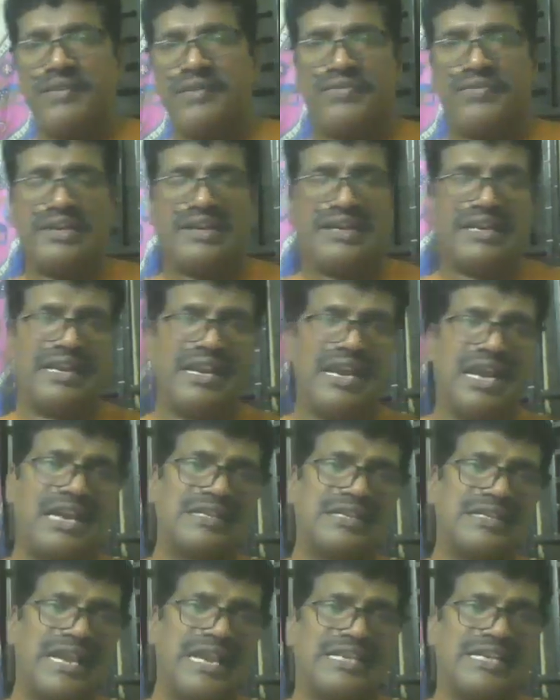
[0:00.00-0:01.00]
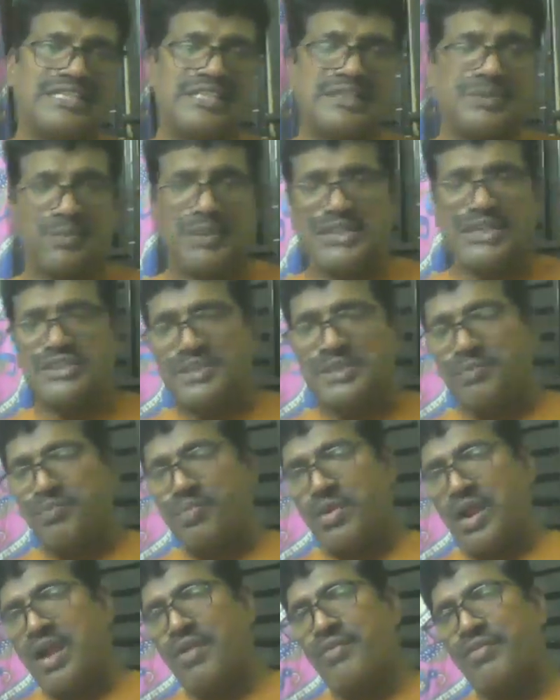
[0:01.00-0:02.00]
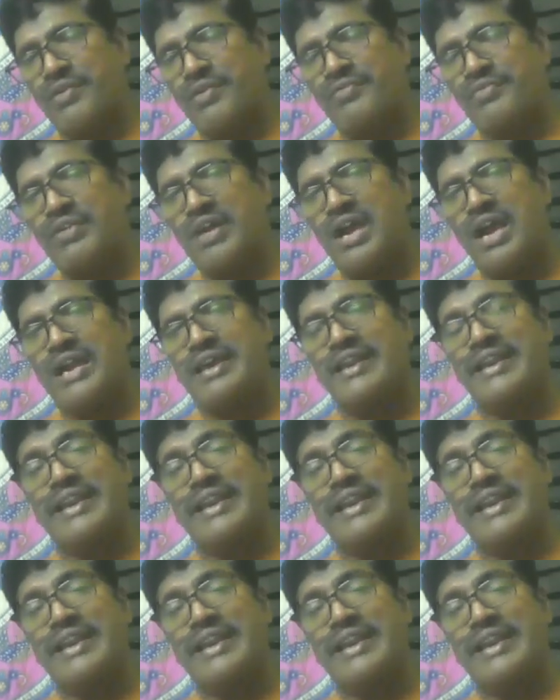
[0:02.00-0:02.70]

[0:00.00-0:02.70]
if it did not express the power of God,